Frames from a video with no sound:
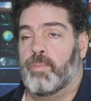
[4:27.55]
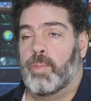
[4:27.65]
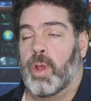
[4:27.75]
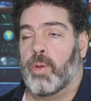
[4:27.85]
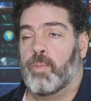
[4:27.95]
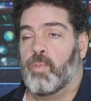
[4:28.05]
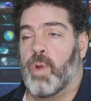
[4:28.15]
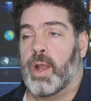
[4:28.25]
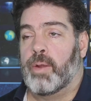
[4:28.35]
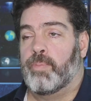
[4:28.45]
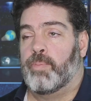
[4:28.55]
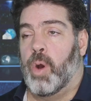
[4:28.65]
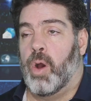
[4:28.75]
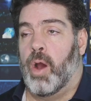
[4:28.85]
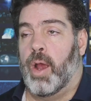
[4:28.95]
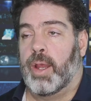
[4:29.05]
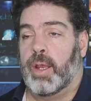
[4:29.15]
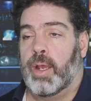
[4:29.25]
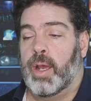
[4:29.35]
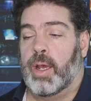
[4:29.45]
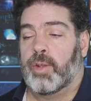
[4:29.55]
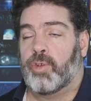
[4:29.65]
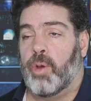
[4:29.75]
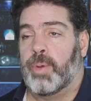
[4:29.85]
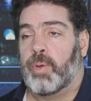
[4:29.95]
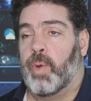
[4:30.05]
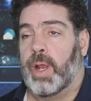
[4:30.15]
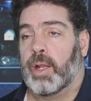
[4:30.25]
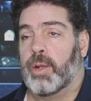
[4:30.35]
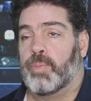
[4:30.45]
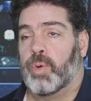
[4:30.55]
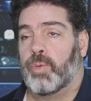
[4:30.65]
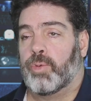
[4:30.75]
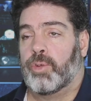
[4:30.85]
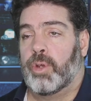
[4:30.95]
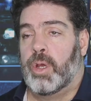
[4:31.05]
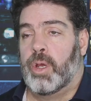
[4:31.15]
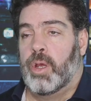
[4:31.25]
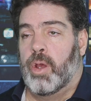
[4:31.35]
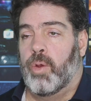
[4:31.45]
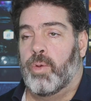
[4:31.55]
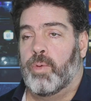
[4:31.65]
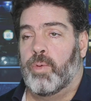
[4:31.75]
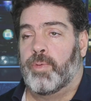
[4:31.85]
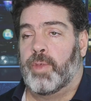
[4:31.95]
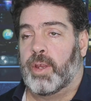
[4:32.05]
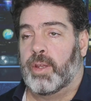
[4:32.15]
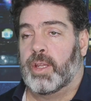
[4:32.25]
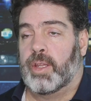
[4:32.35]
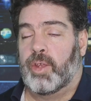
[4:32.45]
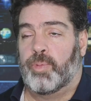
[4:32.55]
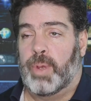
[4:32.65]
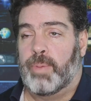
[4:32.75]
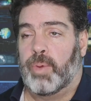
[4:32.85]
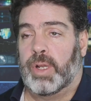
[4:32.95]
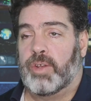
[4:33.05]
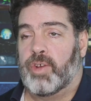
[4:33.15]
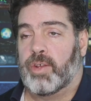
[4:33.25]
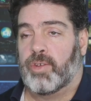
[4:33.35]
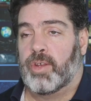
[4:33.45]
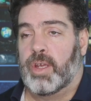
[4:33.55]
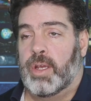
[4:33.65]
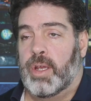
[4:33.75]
you know, run by sopping wet liberals who think that these people are just